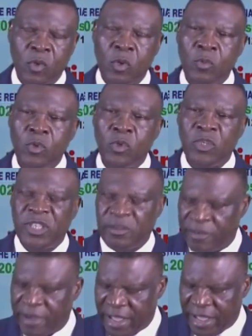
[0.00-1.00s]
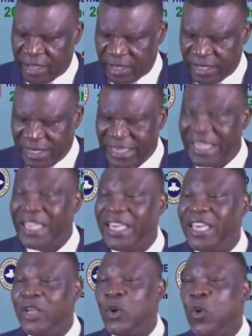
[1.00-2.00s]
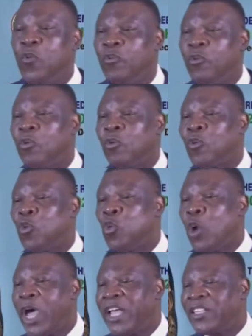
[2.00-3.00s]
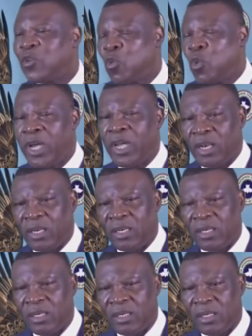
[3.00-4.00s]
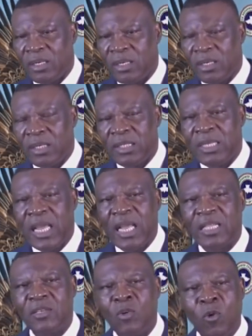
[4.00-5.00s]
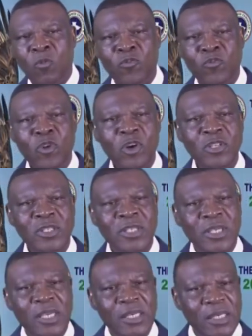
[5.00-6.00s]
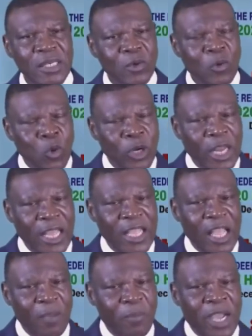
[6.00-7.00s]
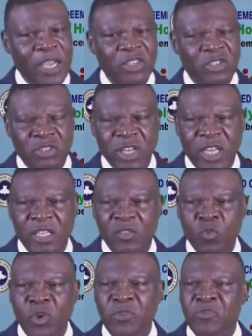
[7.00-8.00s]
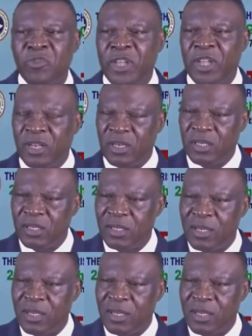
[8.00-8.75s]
whom you defy." He knew quite well that confronting Goliath by his strength will fail.